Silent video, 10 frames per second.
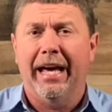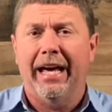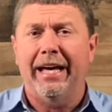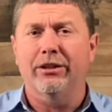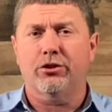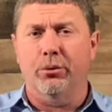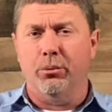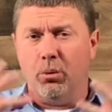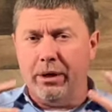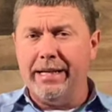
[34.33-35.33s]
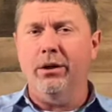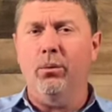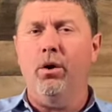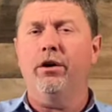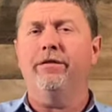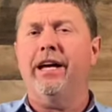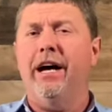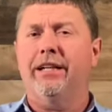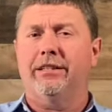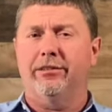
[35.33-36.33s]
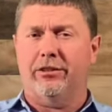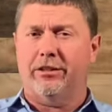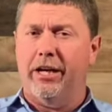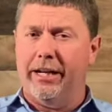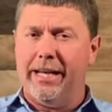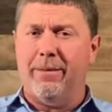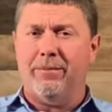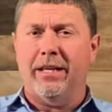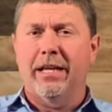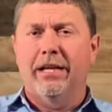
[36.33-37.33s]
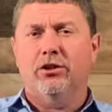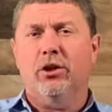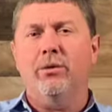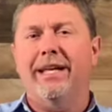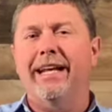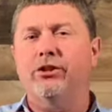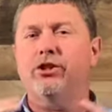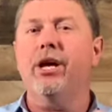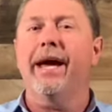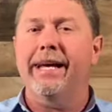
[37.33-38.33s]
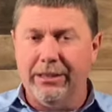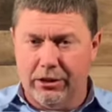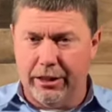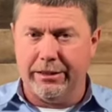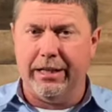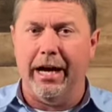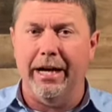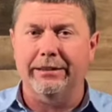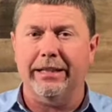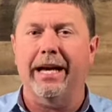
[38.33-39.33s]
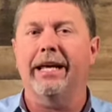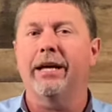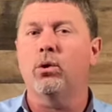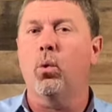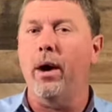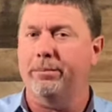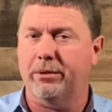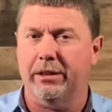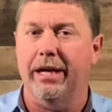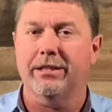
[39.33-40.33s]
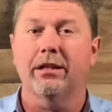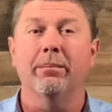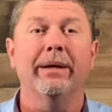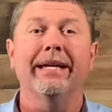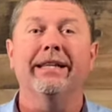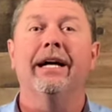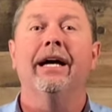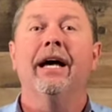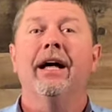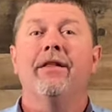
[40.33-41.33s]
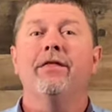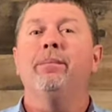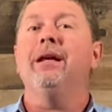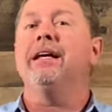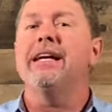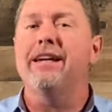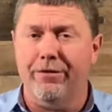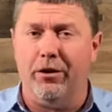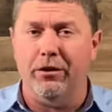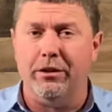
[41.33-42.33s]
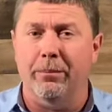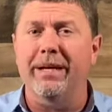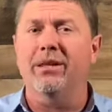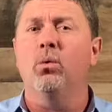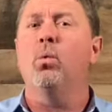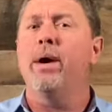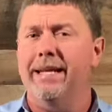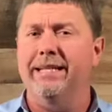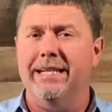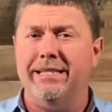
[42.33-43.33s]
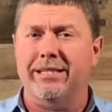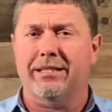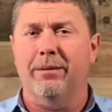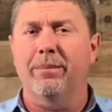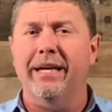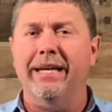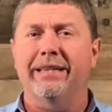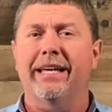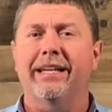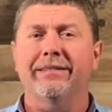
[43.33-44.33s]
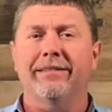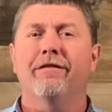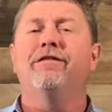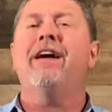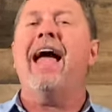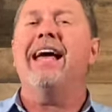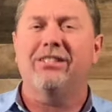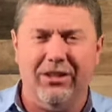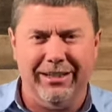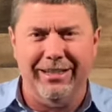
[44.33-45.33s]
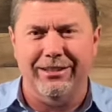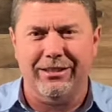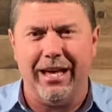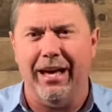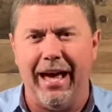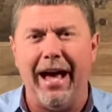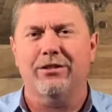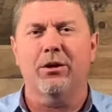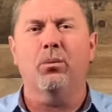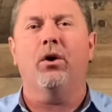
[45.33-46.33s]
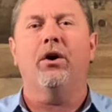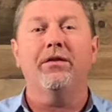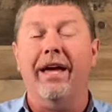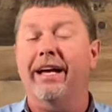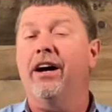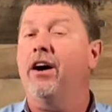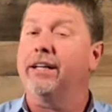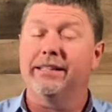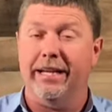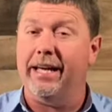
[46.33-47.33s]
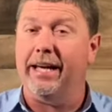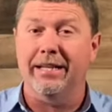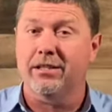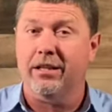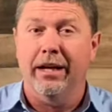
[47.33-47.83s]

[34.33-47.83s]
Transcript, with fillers: is to read the Word of God, to study it, so that it changes us and equips us to be the, the believer, to be the witness, to be the evangelist, uh, as it were, that God intends